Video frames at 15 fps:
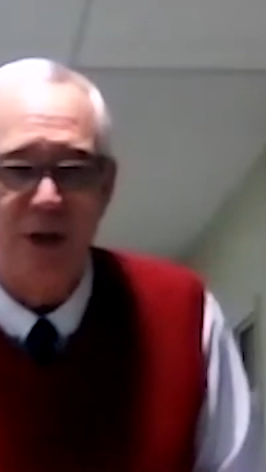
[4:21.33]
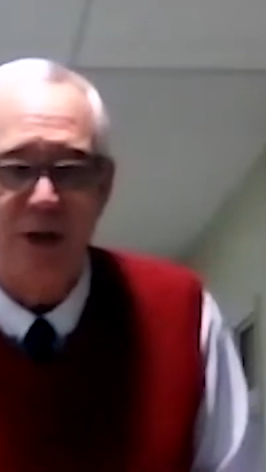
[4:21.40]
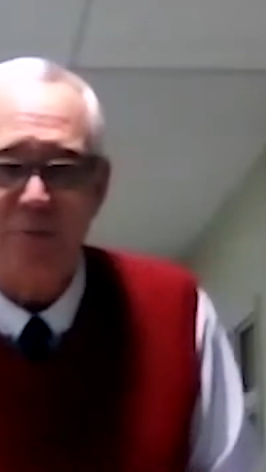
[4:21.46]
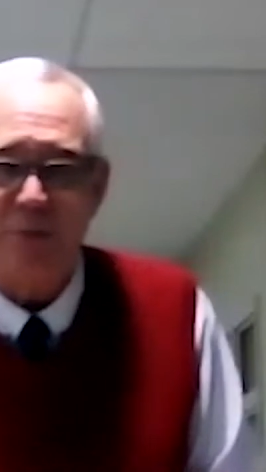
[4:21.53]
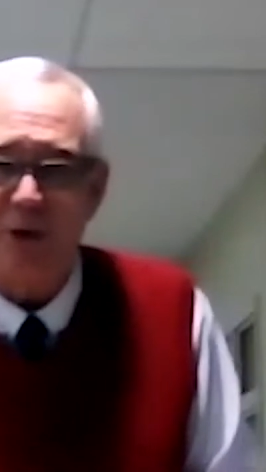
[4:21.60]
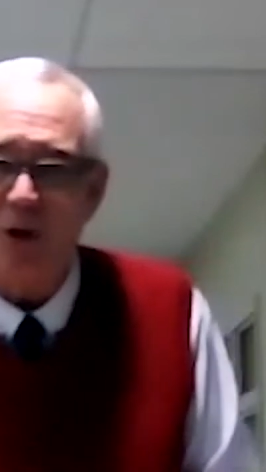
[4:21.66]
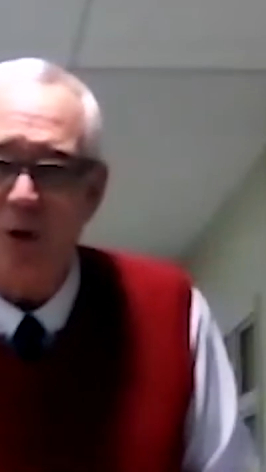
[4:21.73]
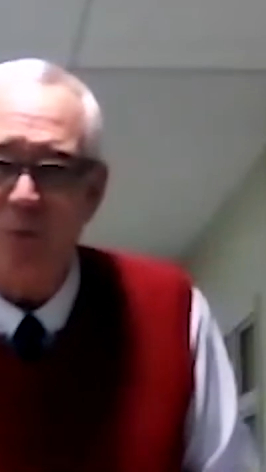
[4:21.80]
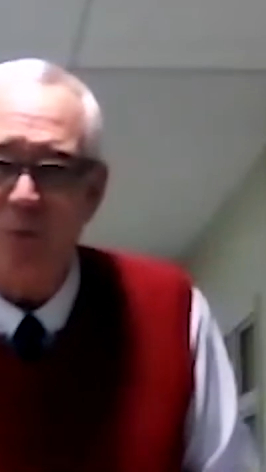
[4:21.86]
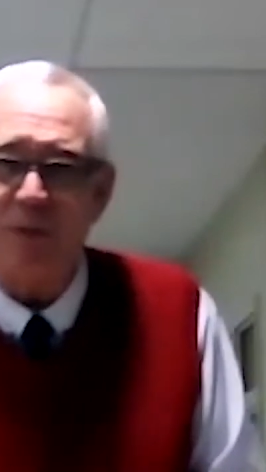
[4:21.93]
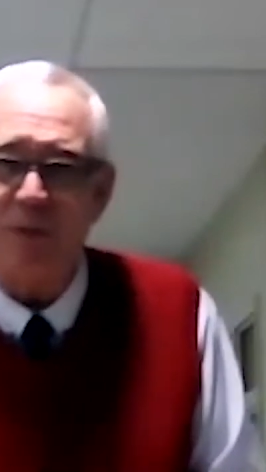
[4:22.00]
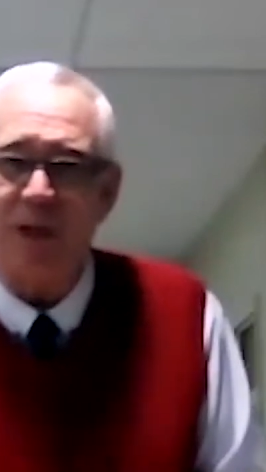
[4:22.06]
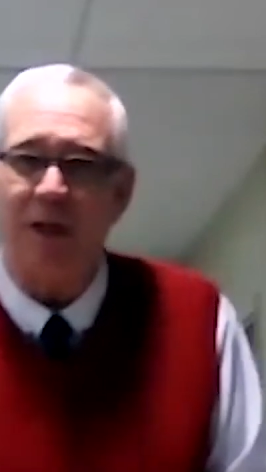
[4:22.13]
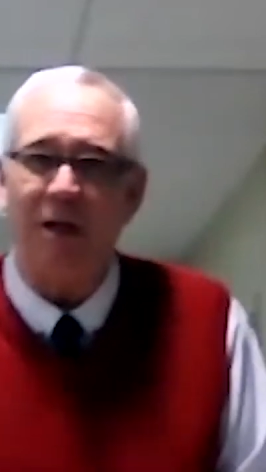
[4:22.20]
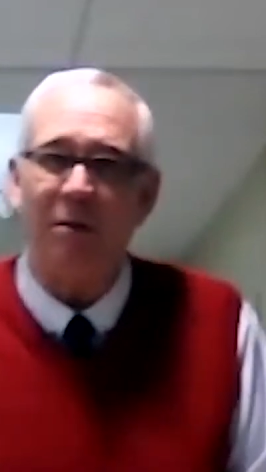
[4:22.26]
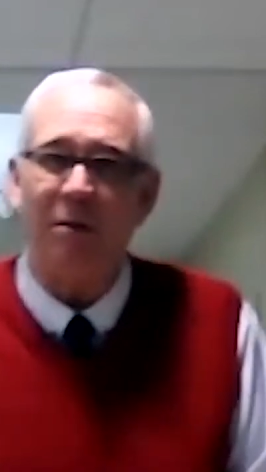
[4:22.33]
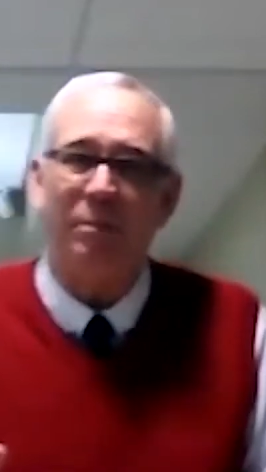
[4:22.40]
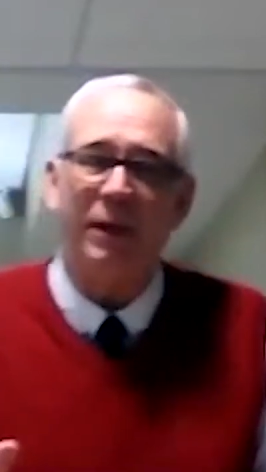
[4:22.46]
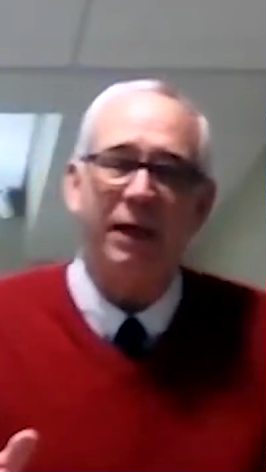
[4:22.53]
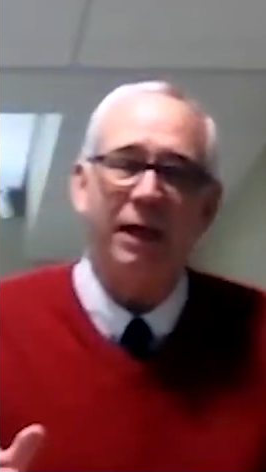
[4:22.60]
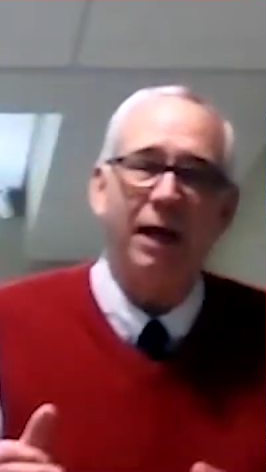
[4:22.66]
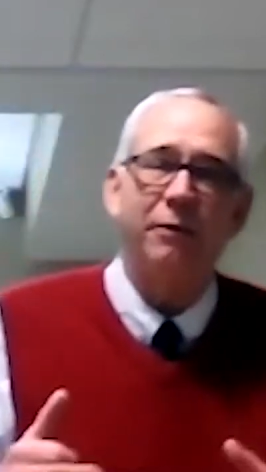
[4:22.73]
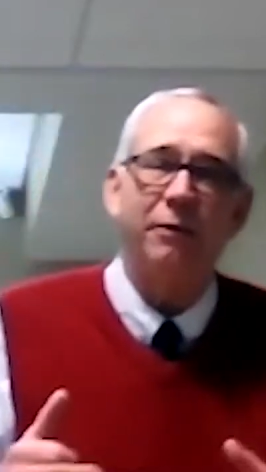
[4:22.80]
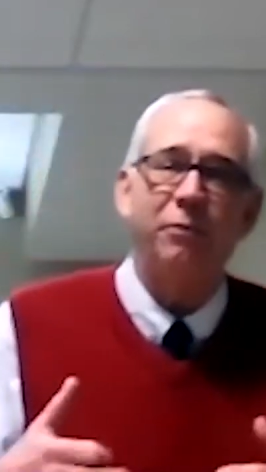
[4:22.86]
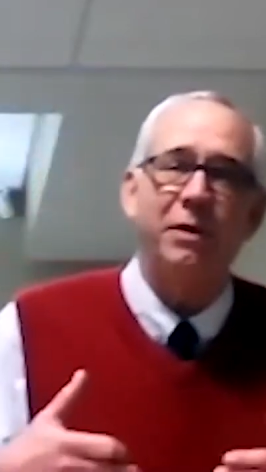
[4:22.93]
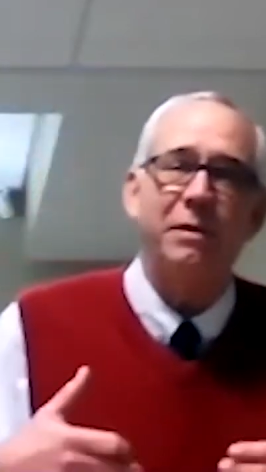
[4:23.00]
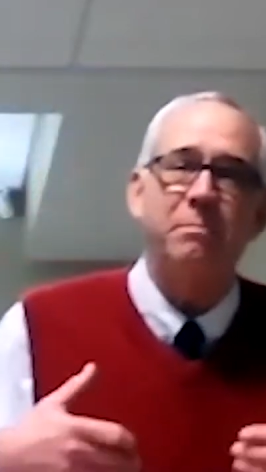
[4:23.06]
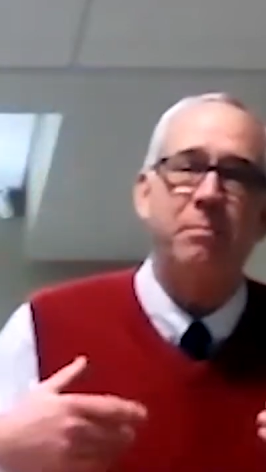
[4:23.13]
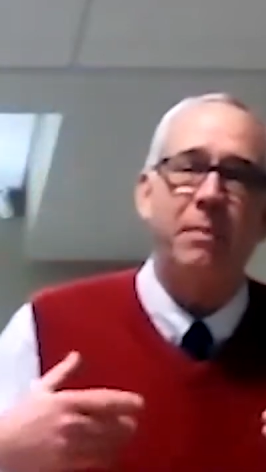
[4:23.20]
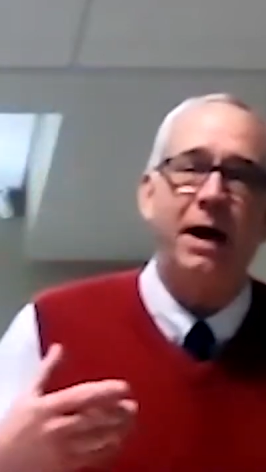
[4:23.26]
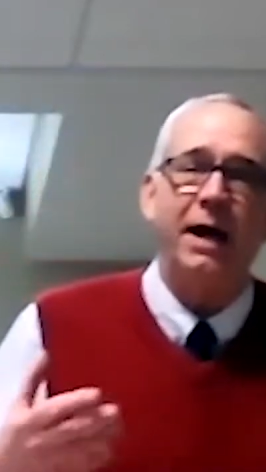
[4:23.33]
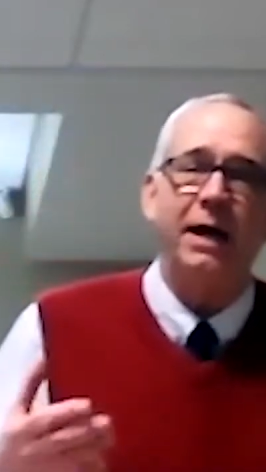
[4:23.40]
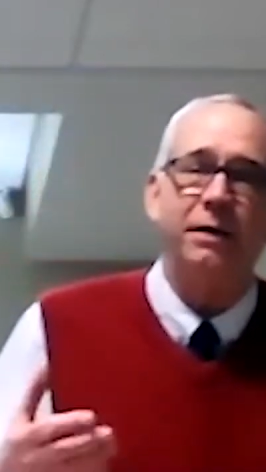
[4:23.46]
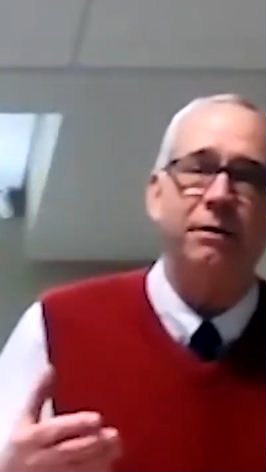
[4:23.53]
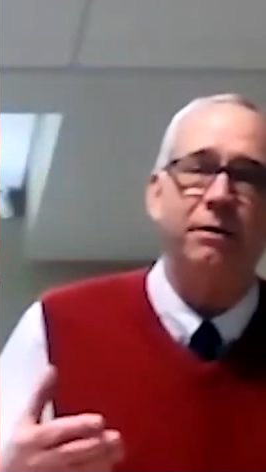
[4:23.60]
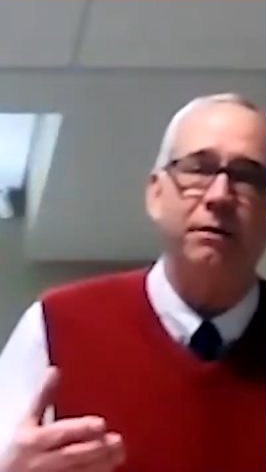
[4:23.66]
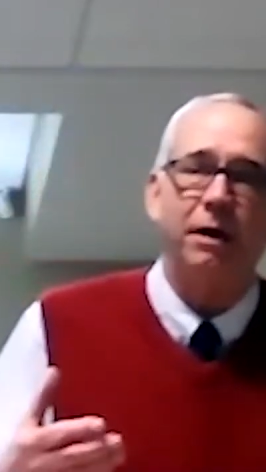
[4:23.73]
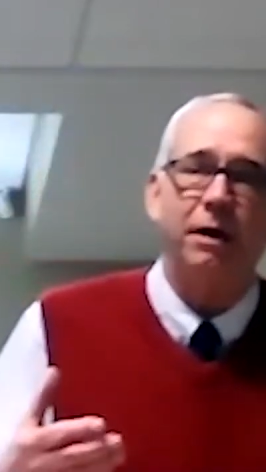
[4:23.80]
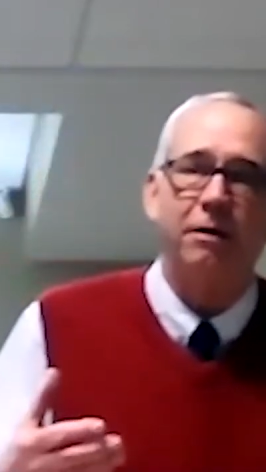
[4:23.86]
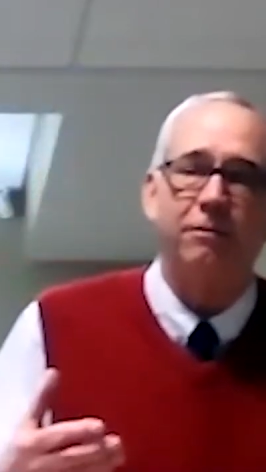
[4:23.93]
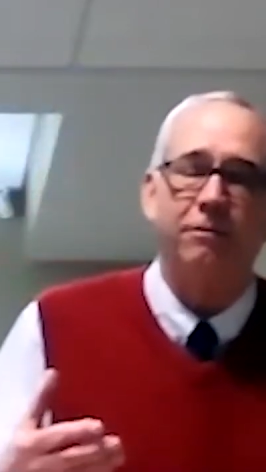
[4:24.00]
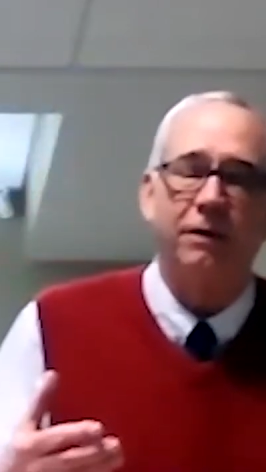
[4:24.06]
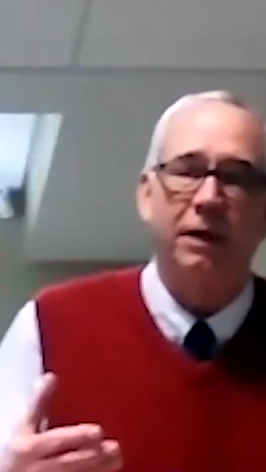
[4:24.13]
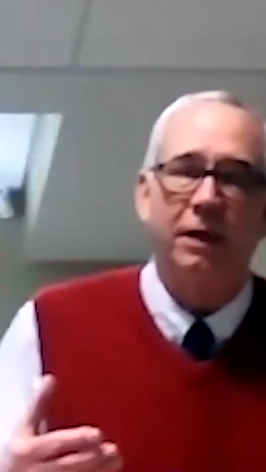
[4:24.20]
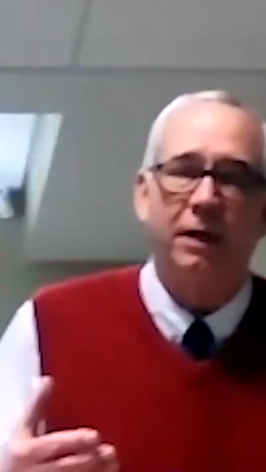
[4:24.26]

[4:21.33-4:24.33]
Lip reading: but hopefully it'll be a reminder of